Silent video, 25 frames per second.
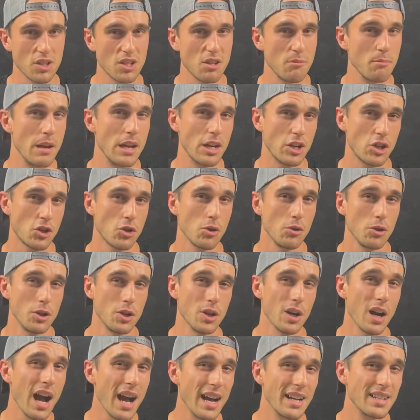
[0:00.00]
to make sure that
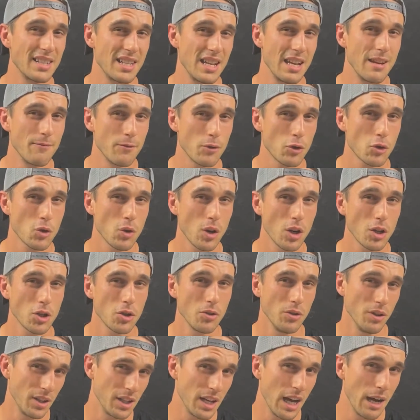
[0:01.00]
your IT infrastructure in
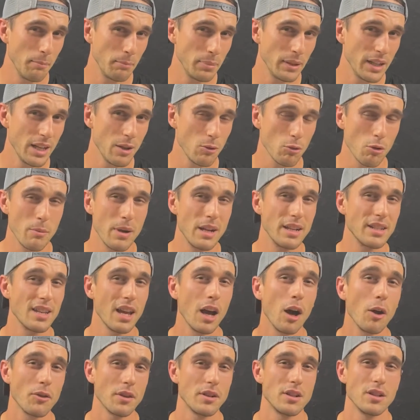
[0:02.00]
the company remains
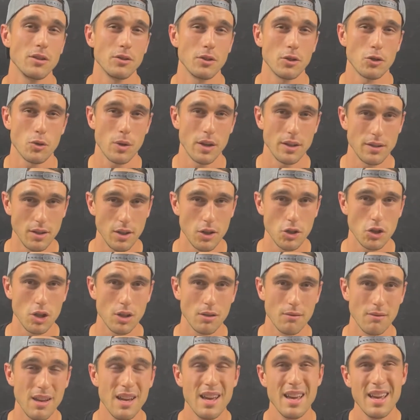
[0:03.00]
healthy during the transition.
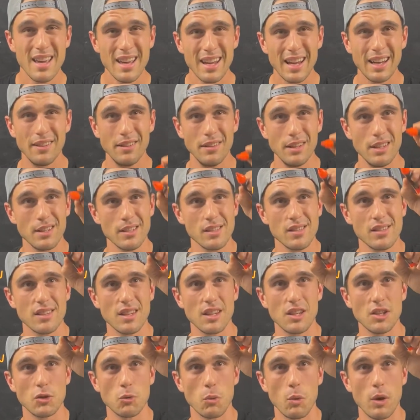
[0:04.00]
And this
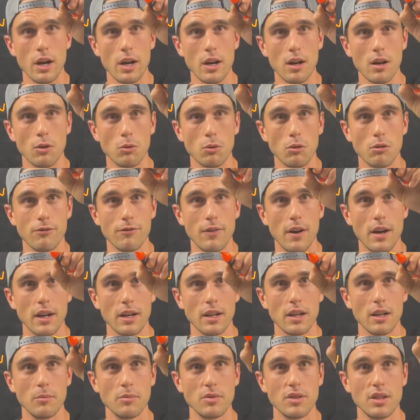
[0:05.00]
is where Grafana
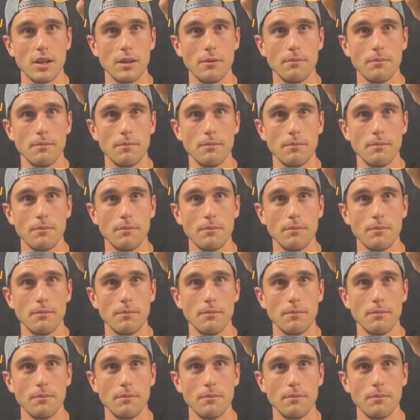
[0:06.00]
comes in.